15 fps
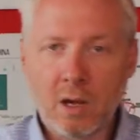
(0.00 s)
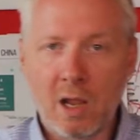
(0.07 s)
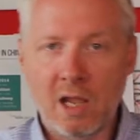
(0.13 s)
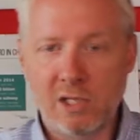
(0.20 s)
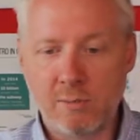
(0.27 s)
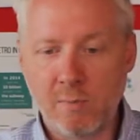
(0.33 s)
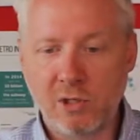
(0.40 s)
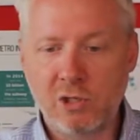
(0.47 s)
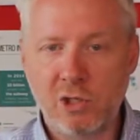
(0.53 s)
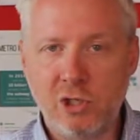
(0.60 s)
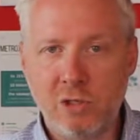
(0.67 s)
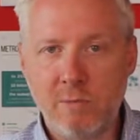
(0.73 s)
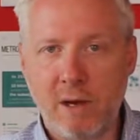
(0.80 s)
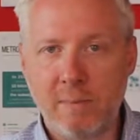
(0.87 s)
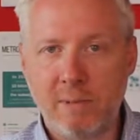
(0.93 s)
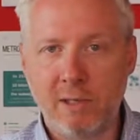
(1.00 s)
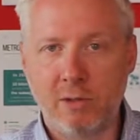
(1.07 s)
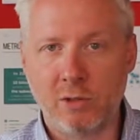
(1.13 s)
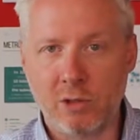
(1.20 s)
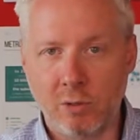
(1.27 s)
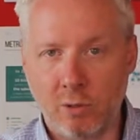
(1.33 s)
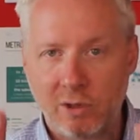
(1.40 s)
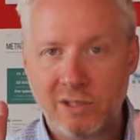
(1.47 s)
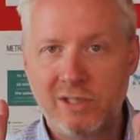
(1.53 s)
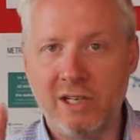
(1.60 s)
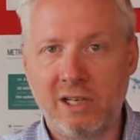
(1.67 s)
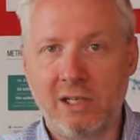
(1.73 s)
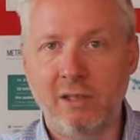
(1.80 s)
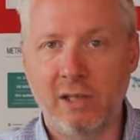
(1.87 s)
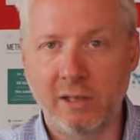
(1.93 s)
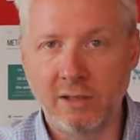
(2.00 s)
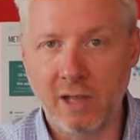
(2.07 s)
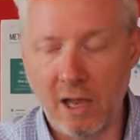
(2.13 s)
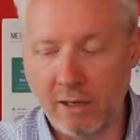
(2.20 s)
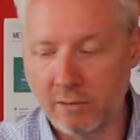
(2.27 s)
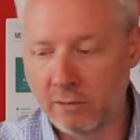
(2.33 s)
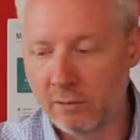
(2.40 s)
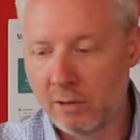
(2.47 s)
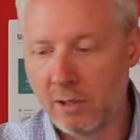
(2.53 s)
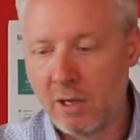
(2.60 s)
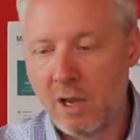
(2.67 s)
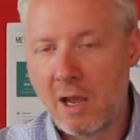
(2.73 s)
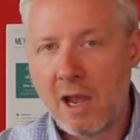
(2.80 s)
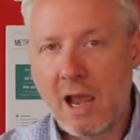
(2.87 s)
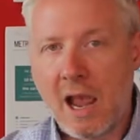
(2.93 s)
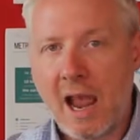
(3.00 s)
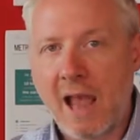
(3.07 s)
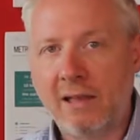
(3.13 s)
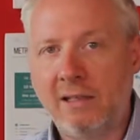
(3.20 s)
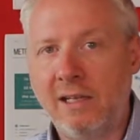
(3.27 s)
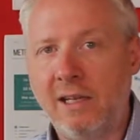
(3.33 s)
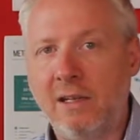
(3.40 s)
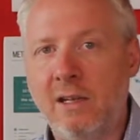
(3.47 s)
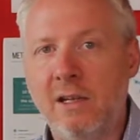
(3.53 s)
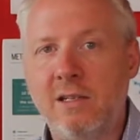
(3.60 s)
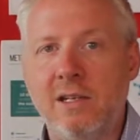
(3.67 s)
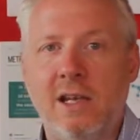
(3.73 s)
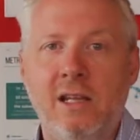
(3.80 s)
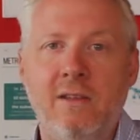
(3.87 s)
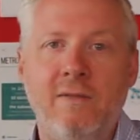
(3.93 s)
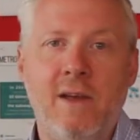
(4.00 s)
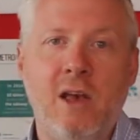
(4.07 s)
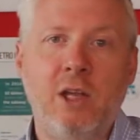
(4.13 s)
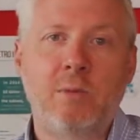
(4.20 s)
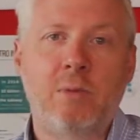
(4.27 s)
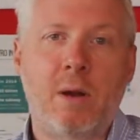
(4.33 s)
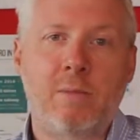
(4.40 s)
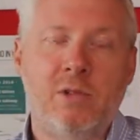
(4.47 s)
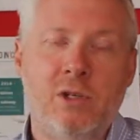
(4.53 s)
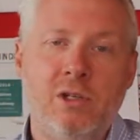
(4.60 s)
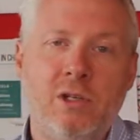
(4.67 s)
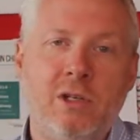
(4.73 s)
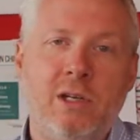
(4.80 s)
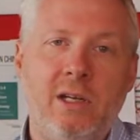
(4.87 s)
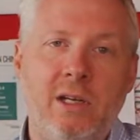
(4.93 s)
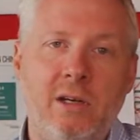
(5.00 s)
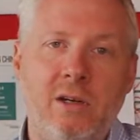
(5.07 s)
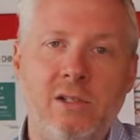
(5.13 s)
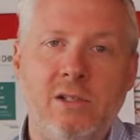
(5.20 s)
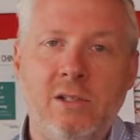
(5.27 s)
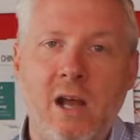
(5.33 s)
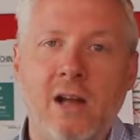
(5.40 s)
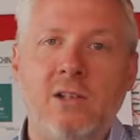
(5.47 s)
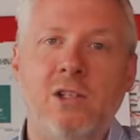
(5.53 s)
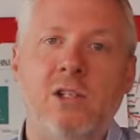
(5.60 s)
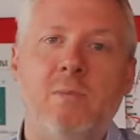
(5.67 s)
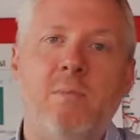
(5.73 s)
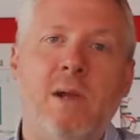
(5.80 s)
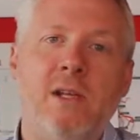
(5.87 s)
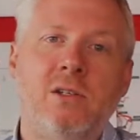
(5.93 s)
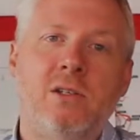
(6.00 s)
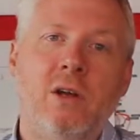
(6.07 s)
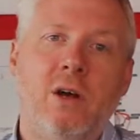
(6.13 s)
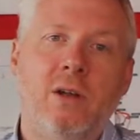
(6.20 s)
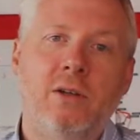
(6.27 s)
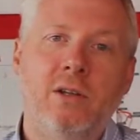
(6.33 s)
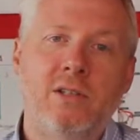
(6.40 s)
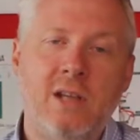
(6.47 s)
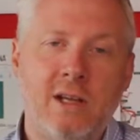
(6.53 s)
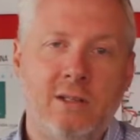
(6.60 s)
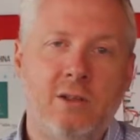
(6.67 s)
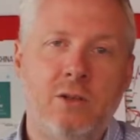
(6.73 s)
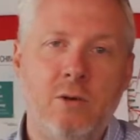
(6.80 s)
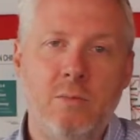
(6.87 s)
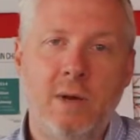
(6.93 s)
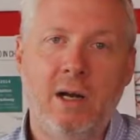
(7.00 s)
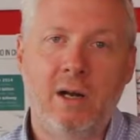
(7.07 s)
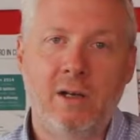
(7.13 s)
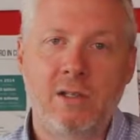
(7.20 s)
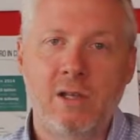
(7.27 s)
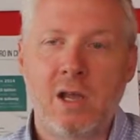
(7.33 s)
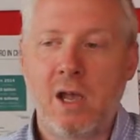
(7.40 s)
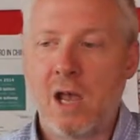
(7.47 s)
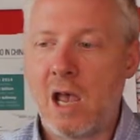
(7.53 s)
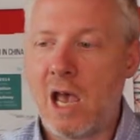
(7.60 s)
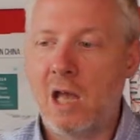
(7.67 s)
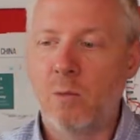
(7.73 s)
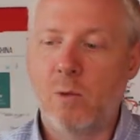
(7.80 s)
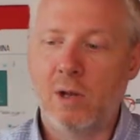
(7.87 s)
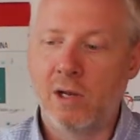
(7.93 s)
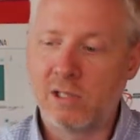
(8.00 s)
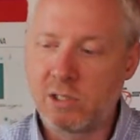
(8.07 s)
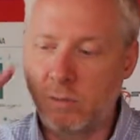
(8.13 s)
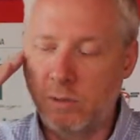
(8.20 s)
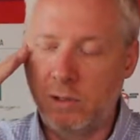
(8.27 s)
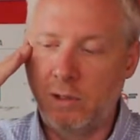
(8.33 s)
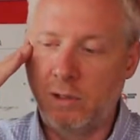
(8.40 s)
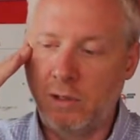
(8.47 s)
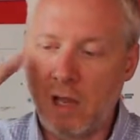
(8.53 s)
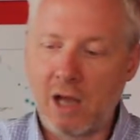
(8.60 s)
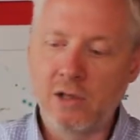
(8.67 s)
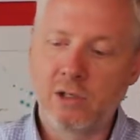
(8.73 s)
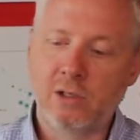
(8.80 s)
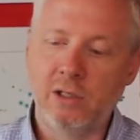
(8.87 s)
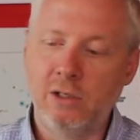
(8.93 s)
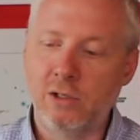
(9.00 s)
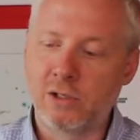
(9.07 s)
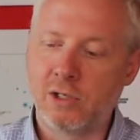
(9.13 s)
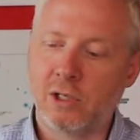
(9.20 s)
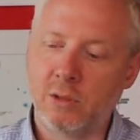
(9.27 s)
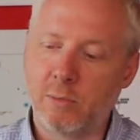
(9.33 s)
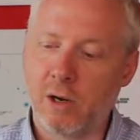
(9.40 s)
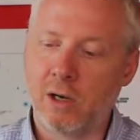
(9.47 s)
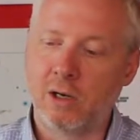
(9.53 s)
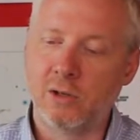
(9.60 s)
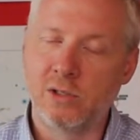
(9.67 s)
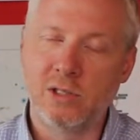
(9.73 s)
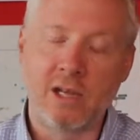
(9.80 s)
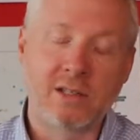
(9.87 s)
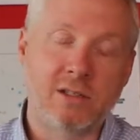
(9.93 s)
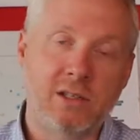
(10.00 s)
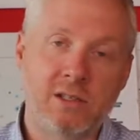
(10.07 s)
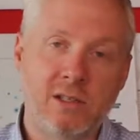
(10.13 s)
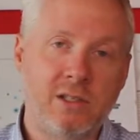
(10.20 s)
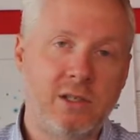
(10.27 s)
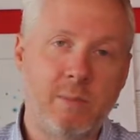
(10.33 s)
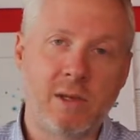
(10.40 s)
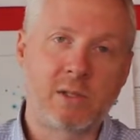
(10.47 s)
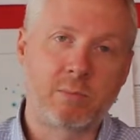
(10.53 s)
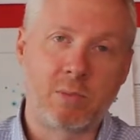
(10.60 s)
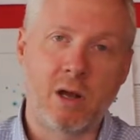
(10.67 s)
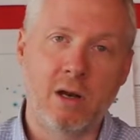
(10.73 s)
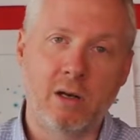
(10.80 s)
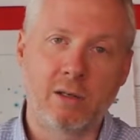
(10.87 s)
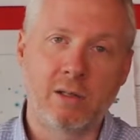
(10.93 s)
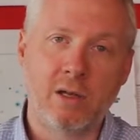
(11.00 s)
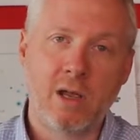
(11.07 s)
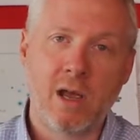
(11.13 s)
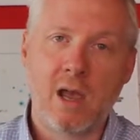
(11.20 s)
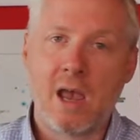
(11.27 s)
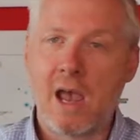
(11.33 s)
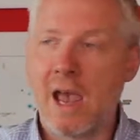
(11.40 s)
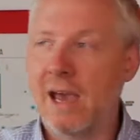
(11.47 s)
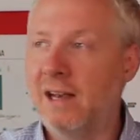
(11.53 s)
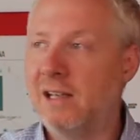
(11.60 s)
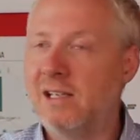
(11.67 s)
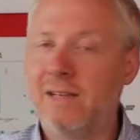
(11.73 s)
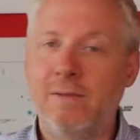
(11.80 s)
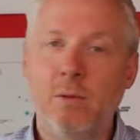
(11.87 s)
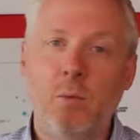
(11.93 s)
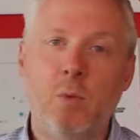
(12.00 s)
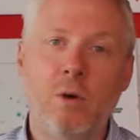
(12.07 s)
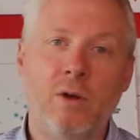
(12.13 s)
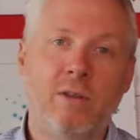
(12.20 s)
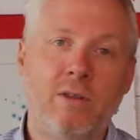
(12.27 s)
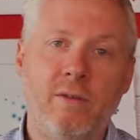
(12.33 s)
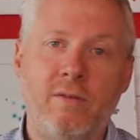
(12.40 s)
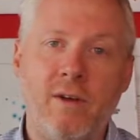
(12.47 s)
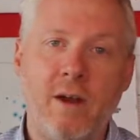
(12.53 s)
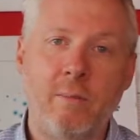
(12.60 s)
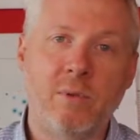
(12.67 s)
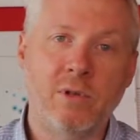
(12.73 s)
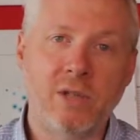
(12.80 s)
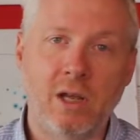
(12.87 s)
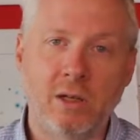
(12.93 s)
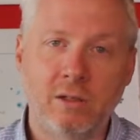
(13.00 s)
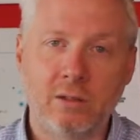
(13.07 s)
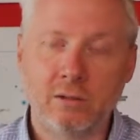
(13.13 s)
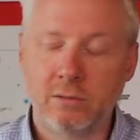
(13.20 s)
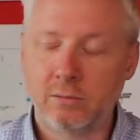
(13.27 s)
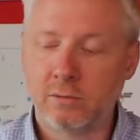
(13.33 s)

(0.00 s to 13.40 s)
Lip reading: as much as you might be able to articulate that, at the end of the day, the value proposition here is not just based on the technical merits and whether or not someone logically looks at your product and goes, yes, this is the best product, and it's even worth the 5%.